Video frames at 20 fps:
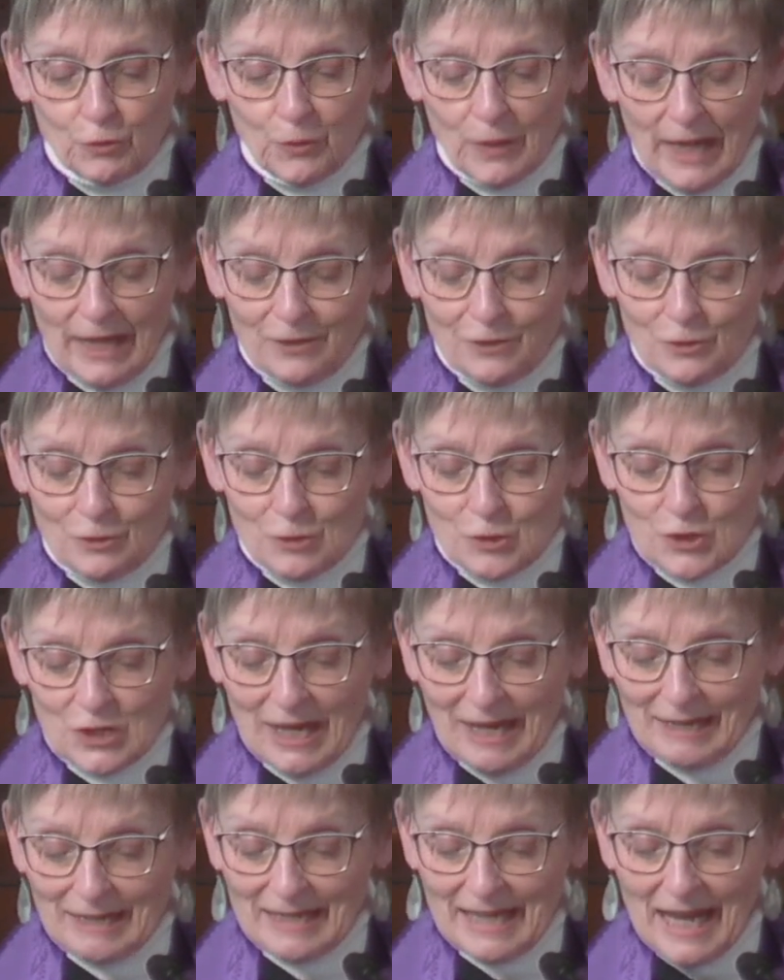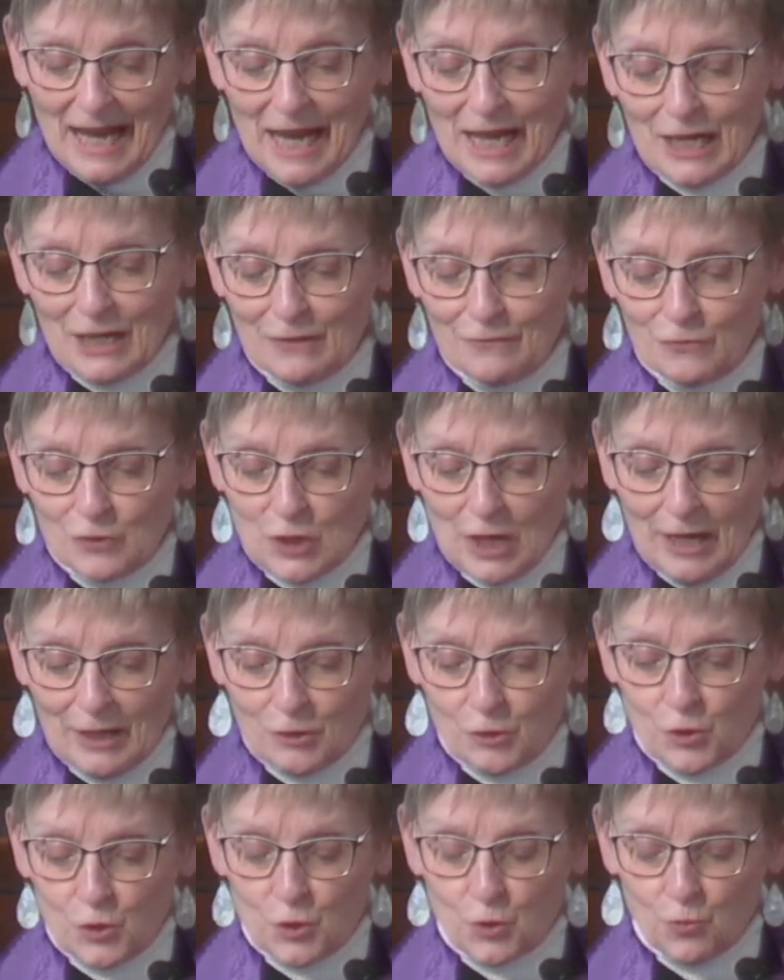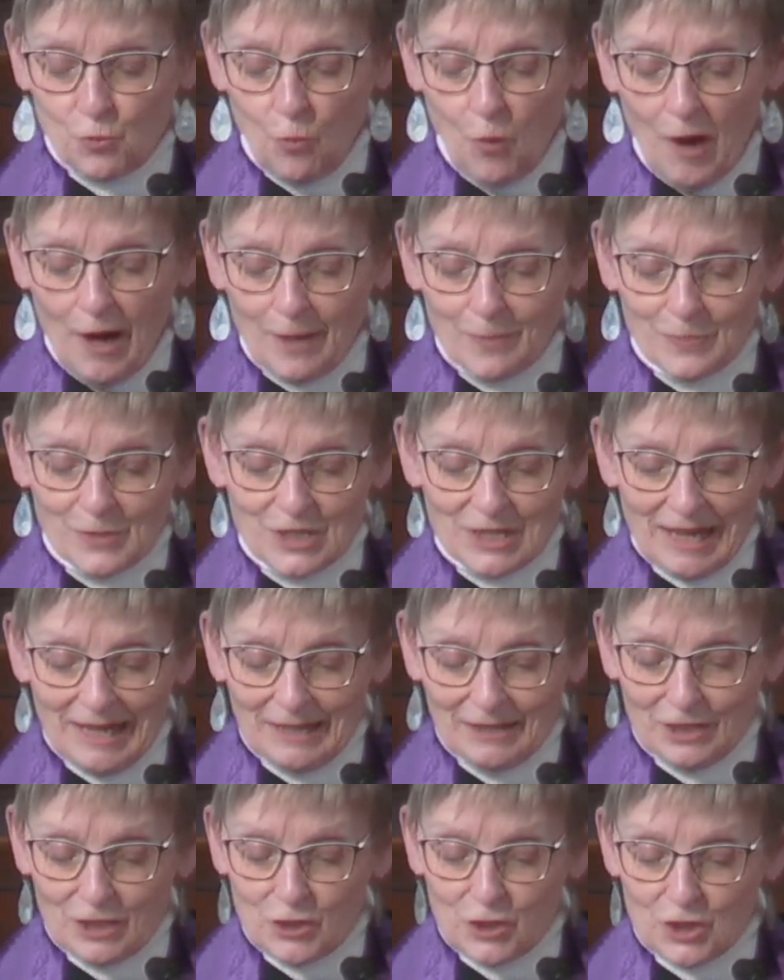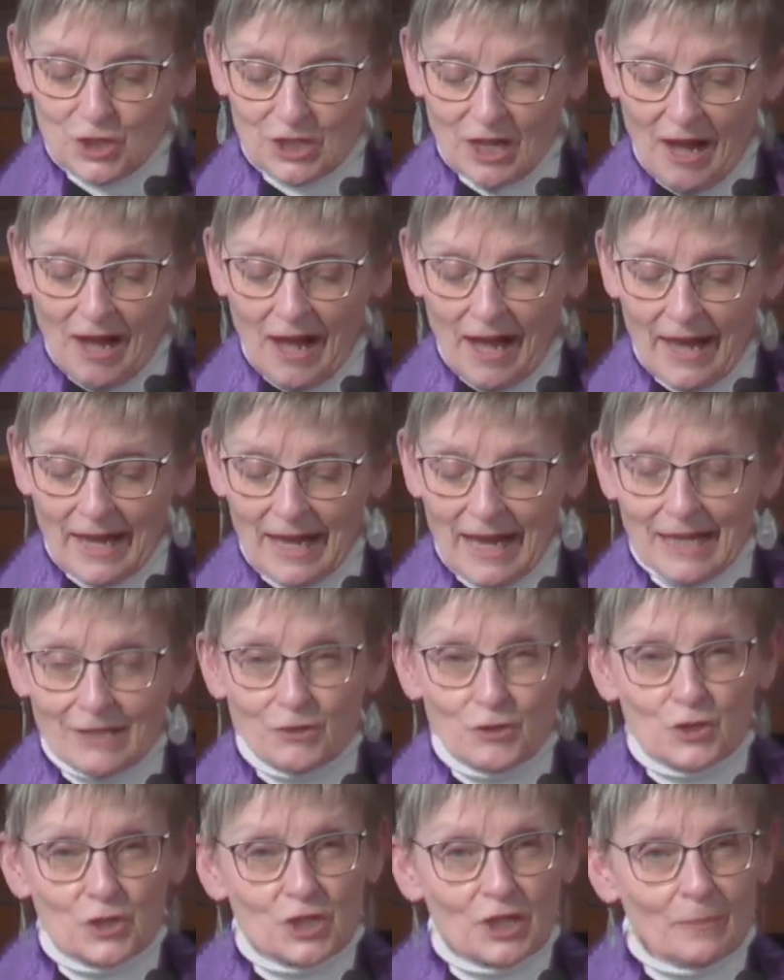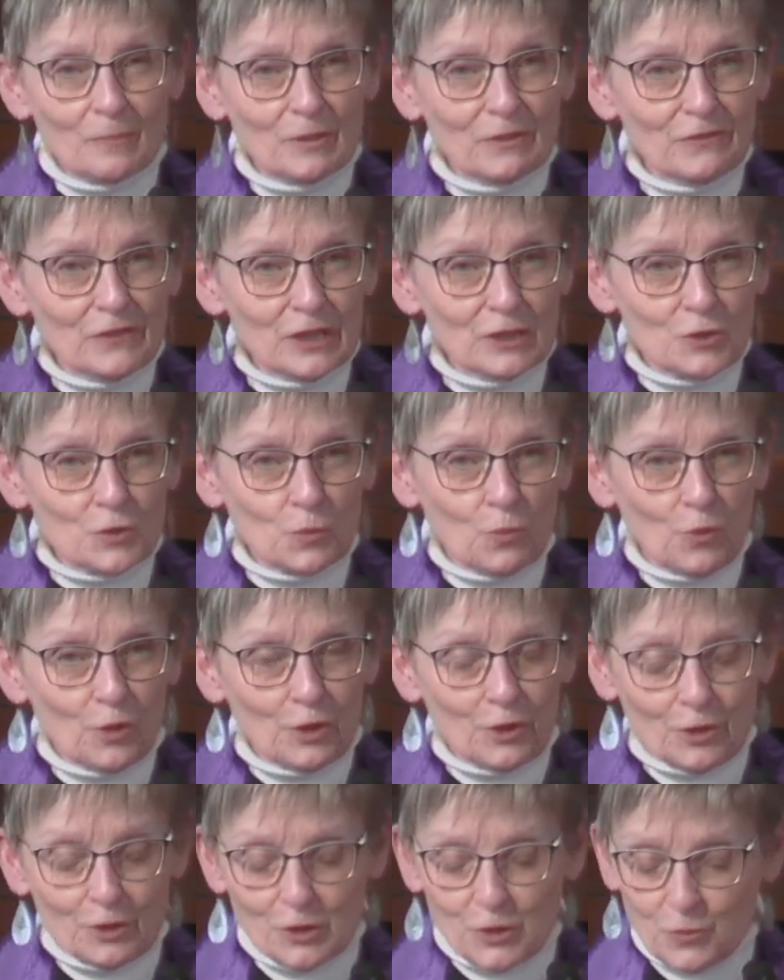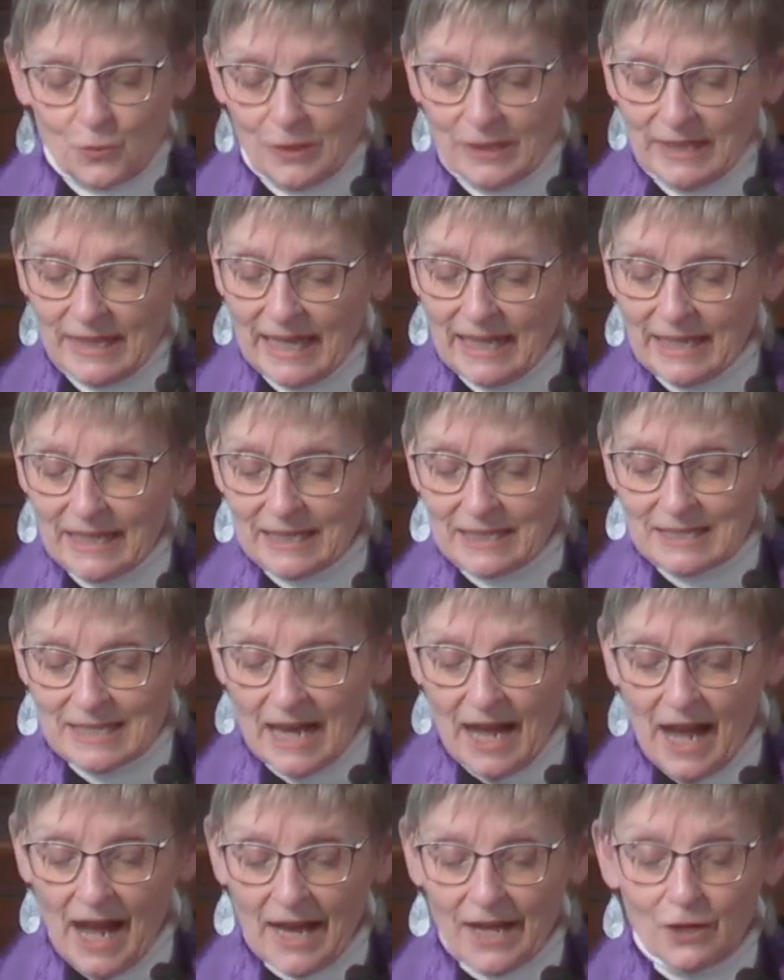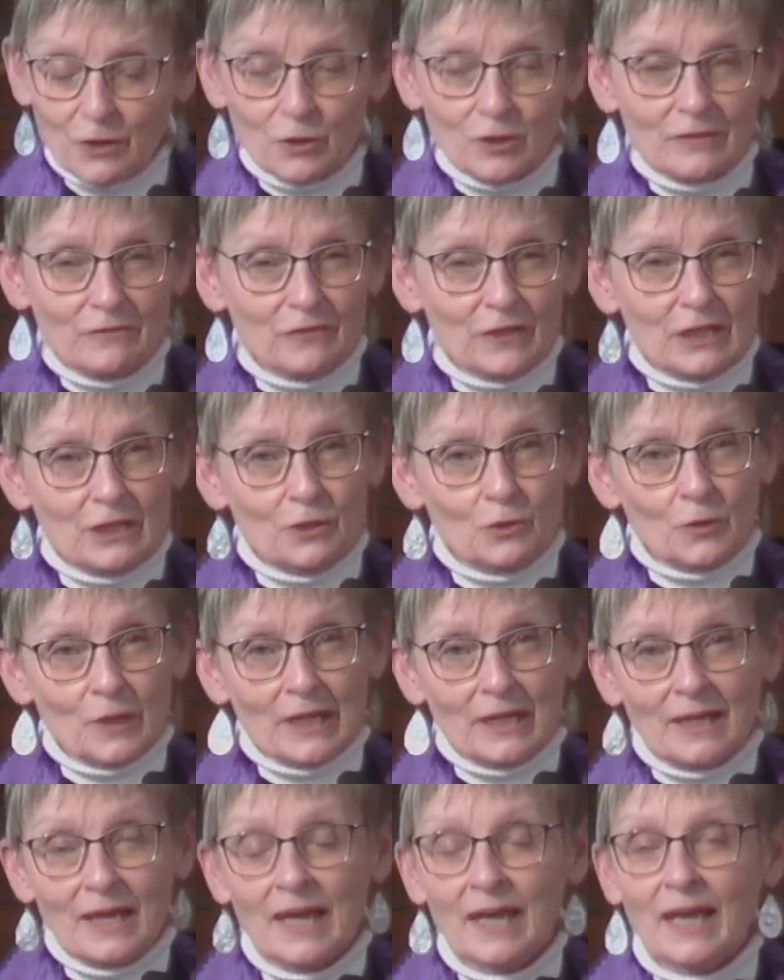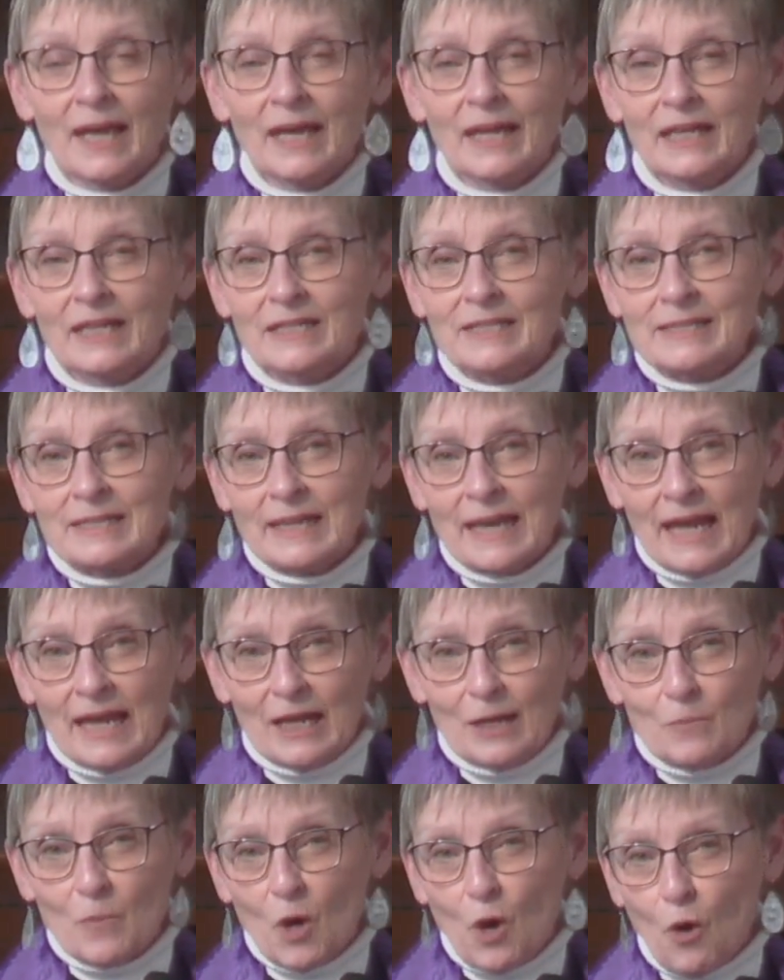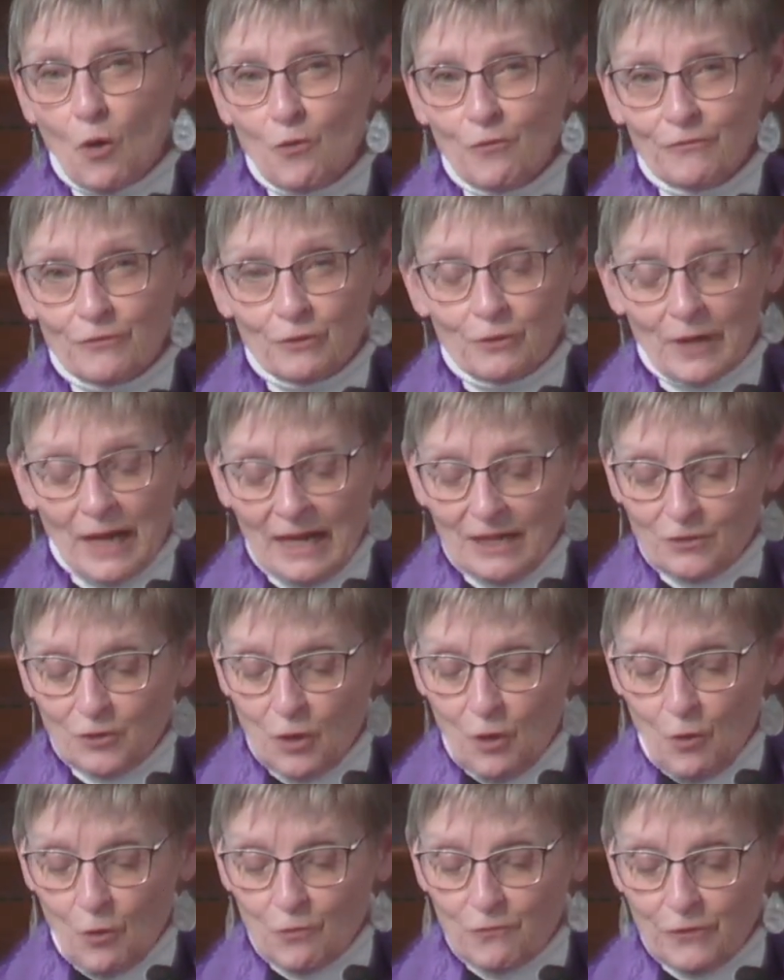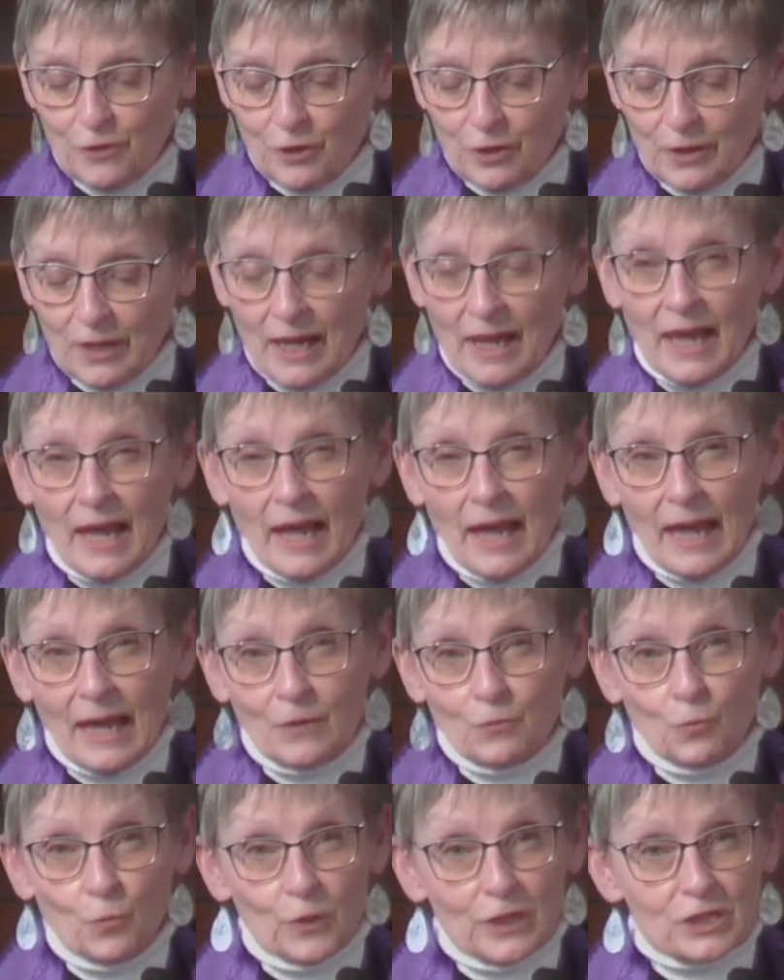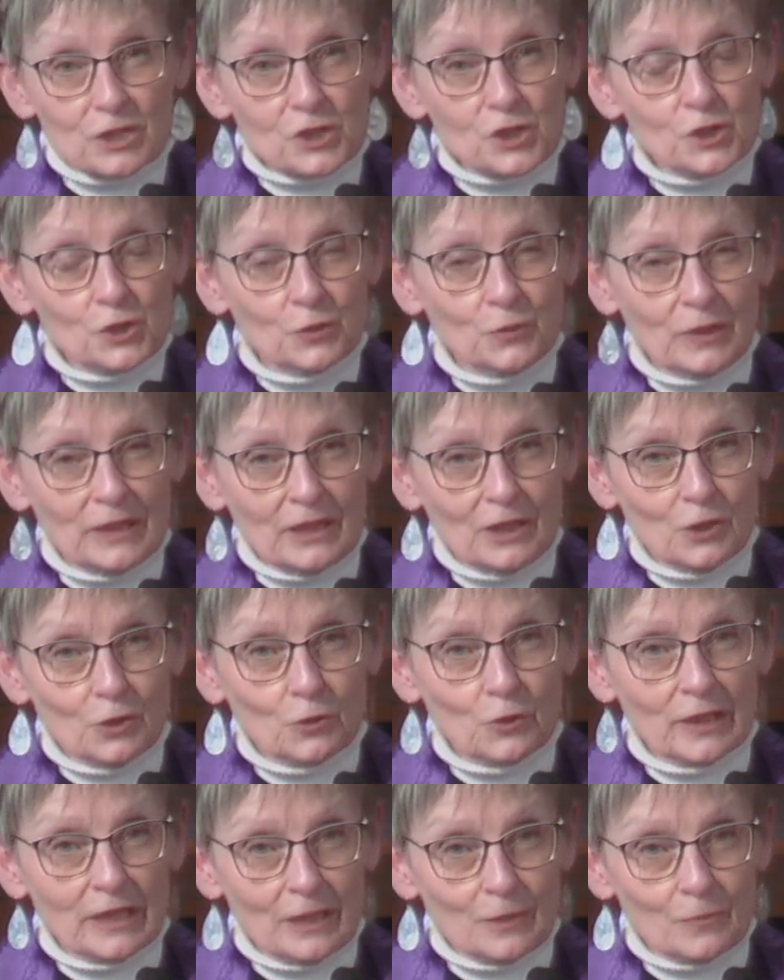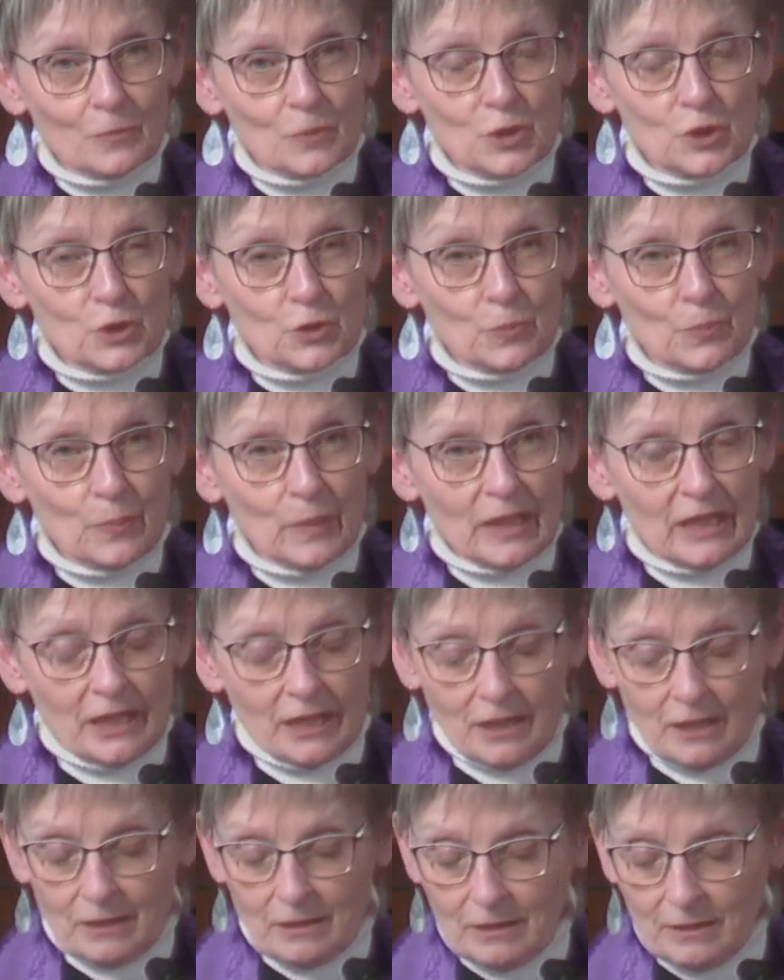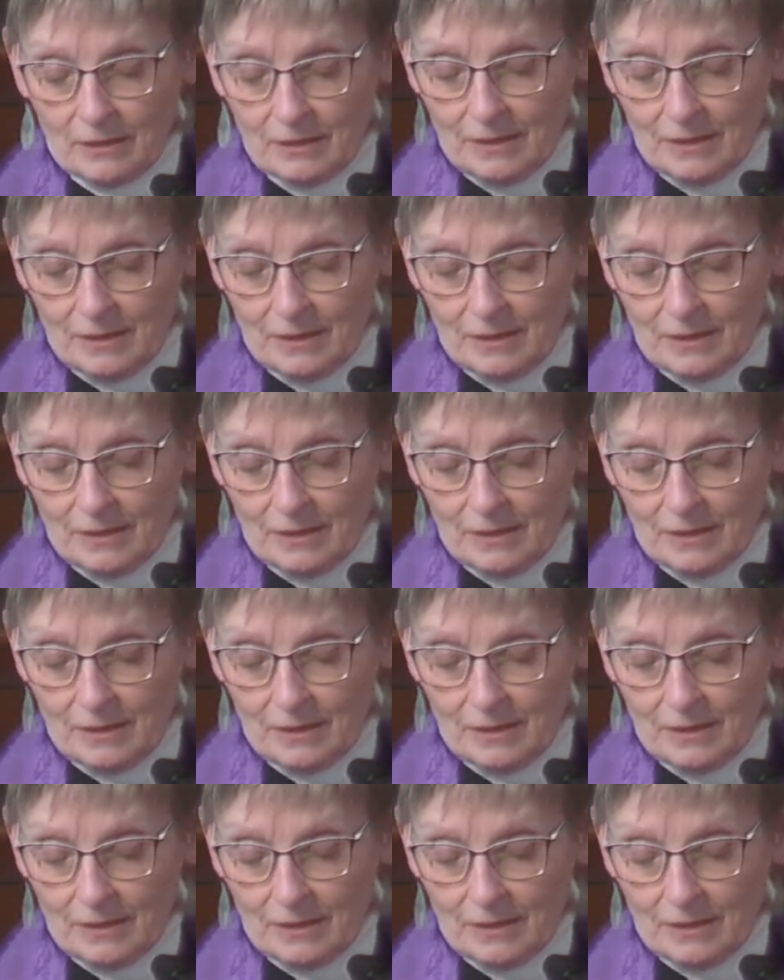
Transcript: gutters and caves and swamps and the sky, and some of his words, when they get tired of hearing his name over and over and wish to hear him speak,